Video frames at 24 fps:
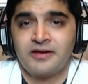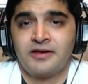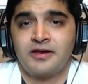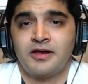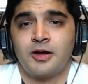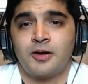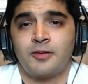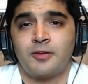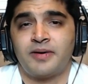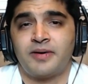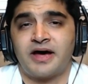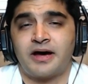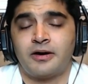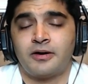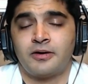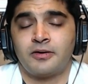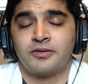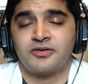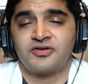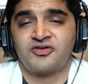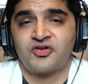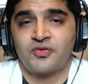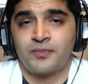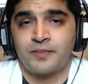
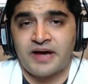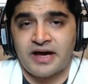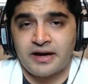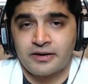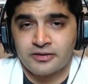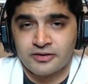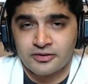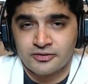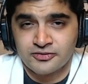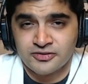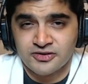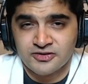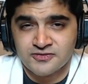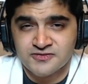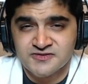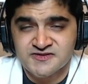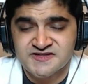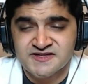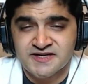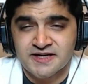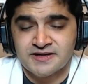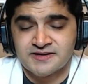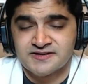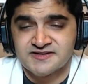about tobacco
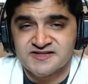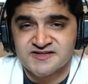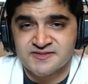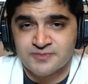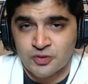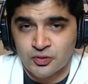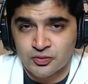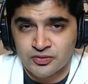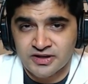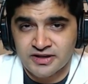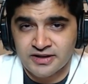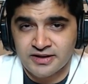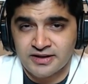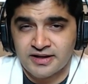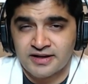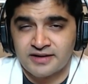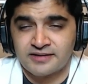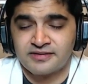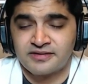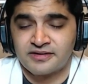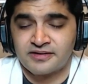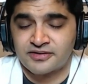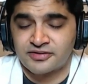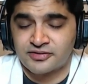use and smoking
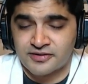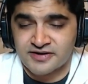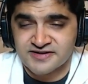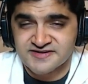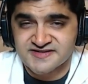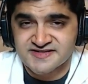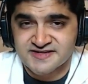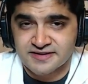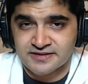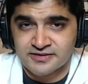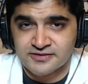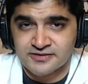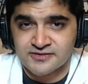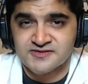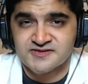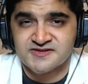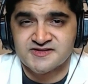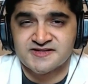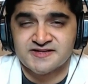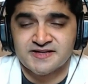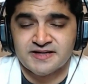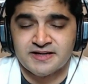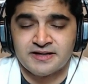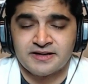and the threats that
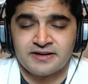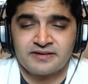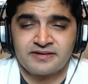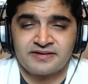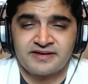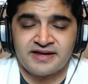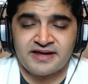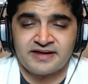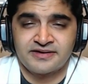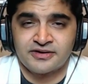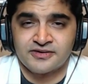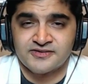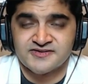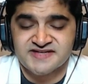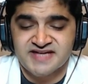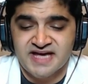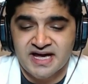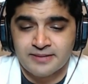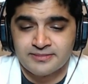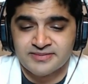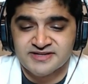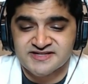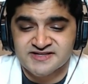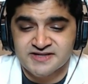those
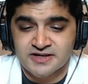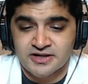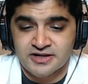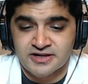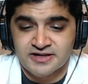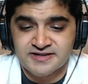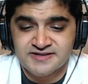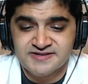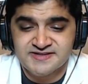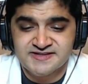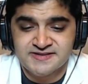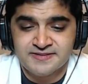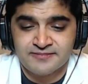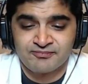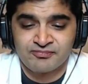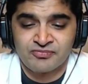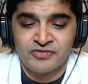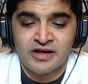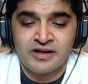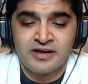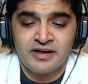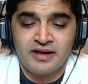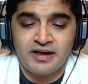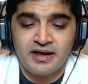habits cause.
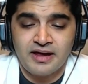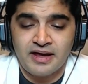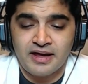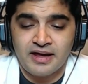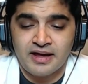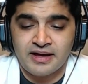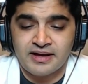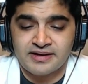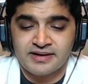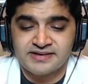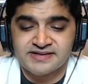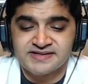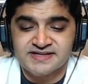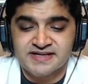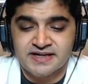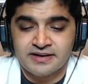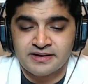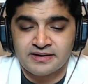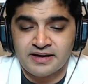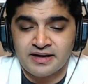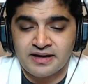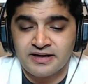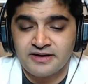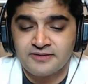
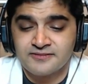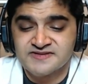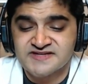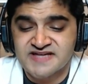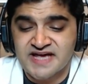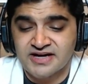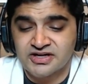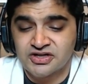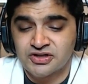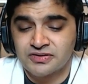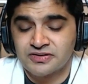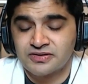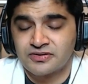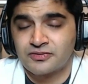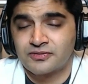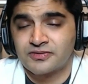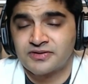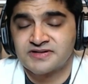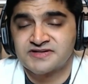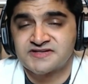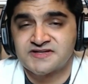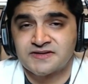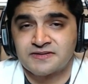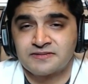And he was actually
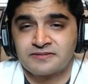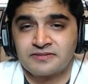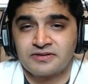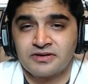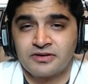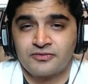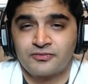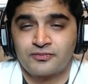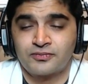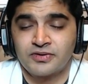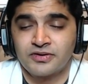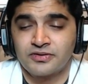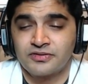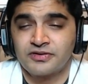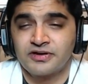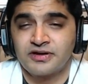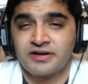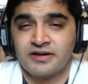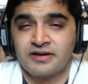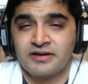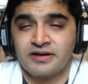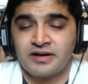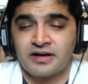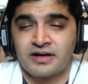going to,
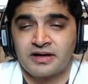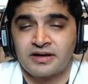really,